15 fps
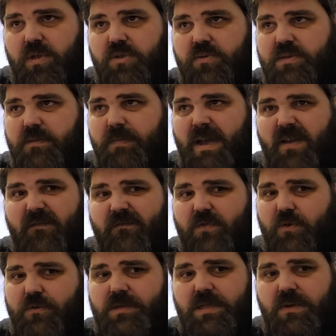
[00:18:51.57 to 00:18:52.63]
which was
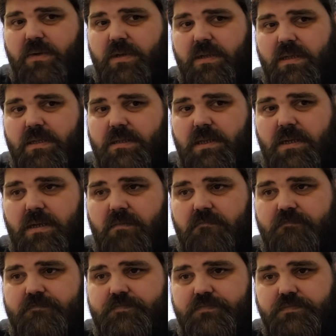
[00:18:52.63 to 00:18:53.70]
about 40 quid at the
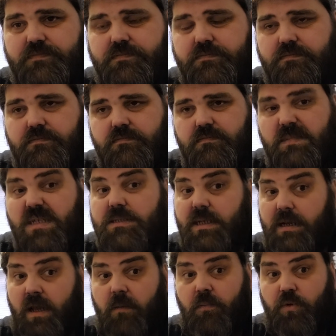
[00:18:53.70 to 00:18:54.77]
time.
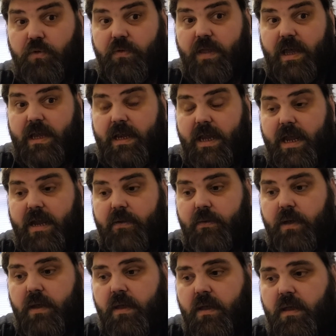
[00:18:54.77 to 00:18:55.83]
It's a lot more than that
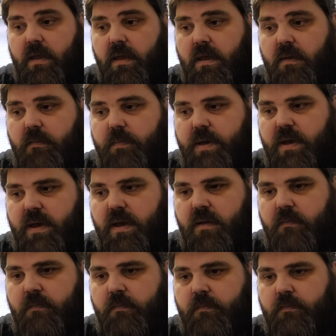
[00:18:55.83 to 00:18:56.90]
now. But
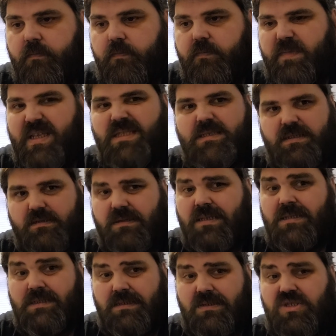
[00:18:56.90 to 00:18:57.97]
these
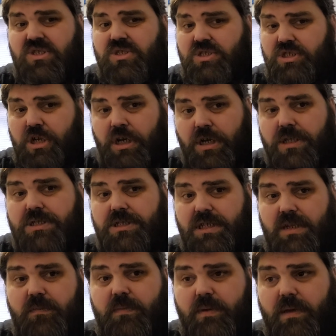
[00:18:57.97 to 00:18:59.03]
are dirt
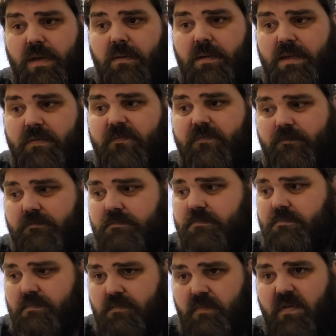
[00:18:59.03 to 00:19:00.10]
cheap. I mean,
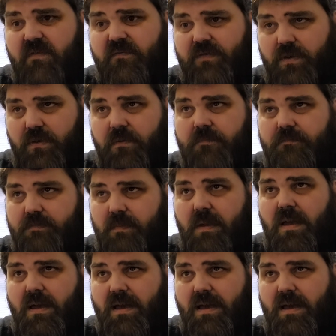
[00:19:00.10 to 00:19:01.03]
for